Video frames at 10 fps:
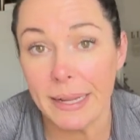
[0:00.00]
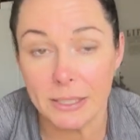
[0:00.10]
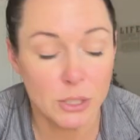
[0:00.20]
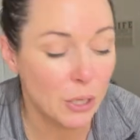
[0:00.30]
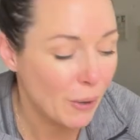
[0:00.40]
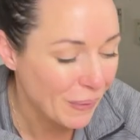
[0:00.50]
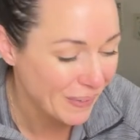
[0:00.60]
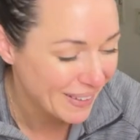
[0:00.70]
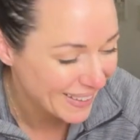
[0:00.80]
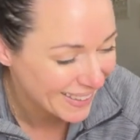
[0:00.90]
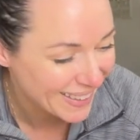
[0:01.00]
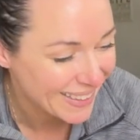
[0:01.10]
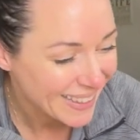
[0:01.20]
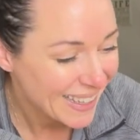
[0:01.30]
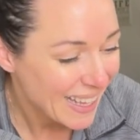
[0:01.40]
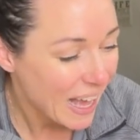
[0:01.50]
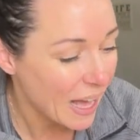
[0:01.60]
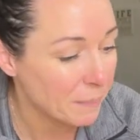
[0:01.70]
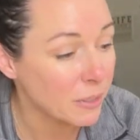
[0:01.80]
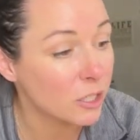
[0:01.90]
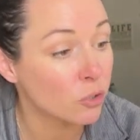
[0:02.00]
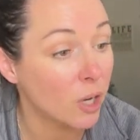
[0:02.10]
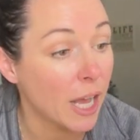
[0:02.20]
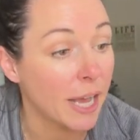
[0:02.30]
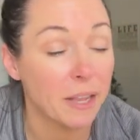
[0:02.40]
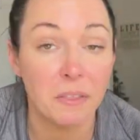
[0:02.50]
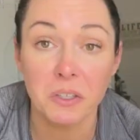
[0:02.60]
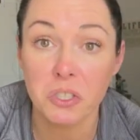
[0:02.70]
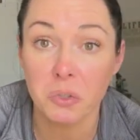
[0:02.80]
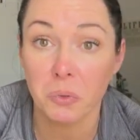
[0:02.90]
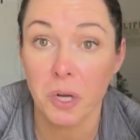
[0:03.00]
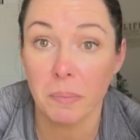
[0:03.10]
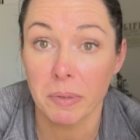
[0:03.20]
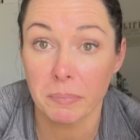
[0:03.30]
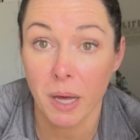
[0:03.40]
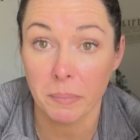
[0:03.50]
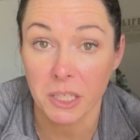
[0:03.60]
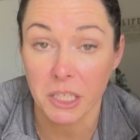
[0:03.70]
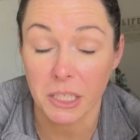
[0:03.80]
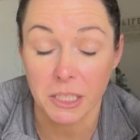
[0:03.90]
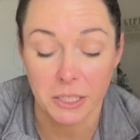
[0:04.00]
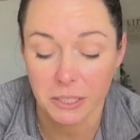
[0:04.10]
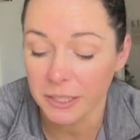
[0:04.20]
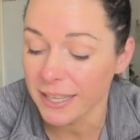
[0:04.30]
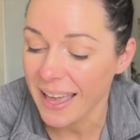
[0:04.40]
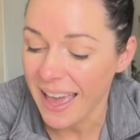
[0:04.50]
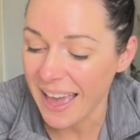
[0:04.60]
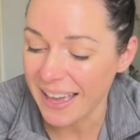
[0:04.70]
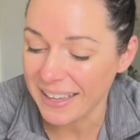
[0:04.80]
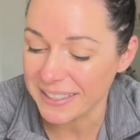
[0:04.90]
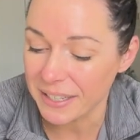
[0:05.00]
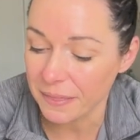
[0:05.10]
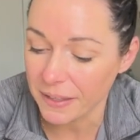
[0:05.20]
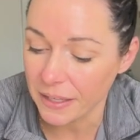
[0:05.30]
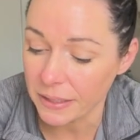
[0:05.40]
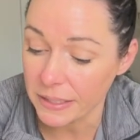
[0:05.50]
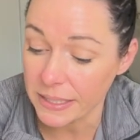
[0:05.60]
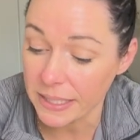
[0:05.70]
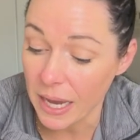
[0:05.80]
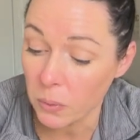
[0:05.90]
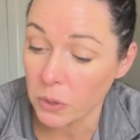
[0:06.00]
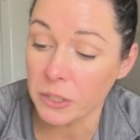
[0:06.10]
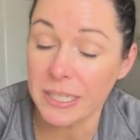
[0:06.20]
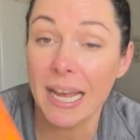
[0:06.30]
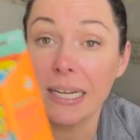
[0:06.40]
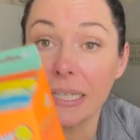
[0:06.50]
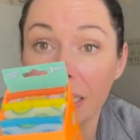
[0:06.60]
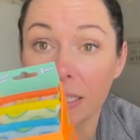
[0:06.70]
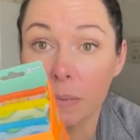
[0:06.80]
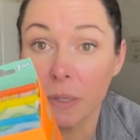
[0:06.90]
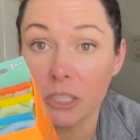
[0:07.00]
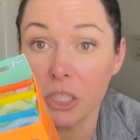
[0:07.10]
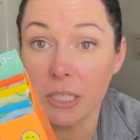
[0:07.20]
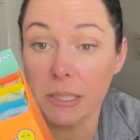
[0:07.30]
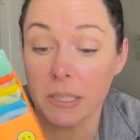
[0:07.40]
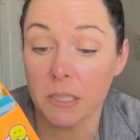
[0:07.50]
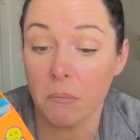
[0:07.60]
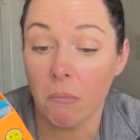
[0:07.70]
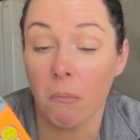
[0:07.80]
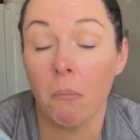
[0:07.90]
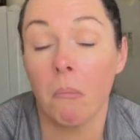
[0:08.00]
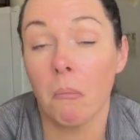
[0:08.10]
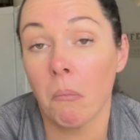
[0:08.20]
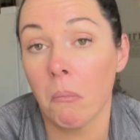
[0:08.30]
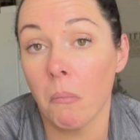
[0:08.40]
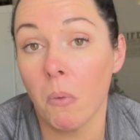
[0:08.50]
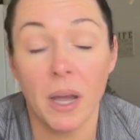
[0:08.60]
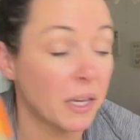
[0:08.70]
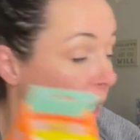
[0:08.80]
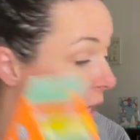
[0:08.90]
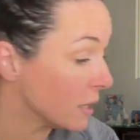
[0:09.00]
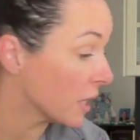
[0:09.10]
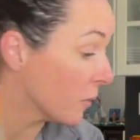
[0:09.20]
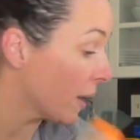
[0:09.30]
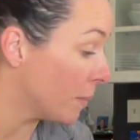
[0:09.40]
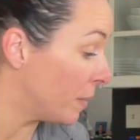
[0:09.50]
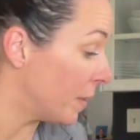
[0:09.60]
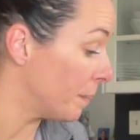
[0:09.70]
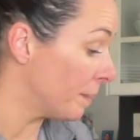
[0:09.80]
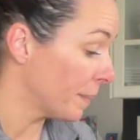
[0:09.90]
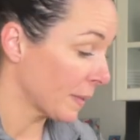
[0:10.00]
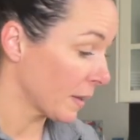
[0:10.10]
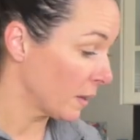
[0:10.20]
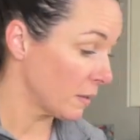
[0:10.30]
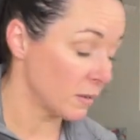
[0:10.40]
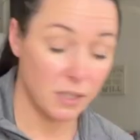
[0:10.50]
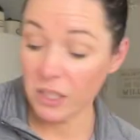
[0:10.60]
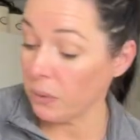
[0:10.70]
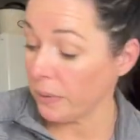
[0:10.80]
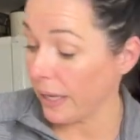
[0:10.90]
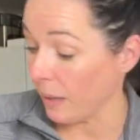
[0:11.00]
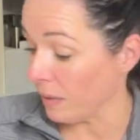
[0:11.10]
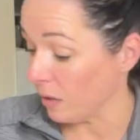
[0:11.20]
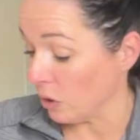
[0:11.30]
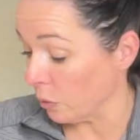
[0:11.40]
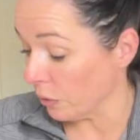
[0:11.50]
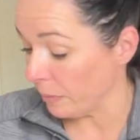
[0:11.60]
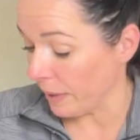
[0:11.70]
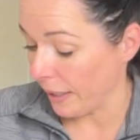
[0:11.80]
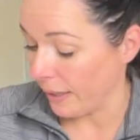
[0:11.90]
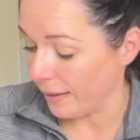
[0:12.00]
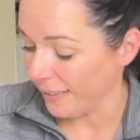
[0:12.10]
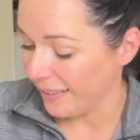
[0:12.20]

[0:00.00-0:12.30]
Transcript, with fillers: And so I'm gonna try the Scrub Mommy here and the Scour Daddy sponges. Why not? I grabbed them. It's a cute name. It lured me in.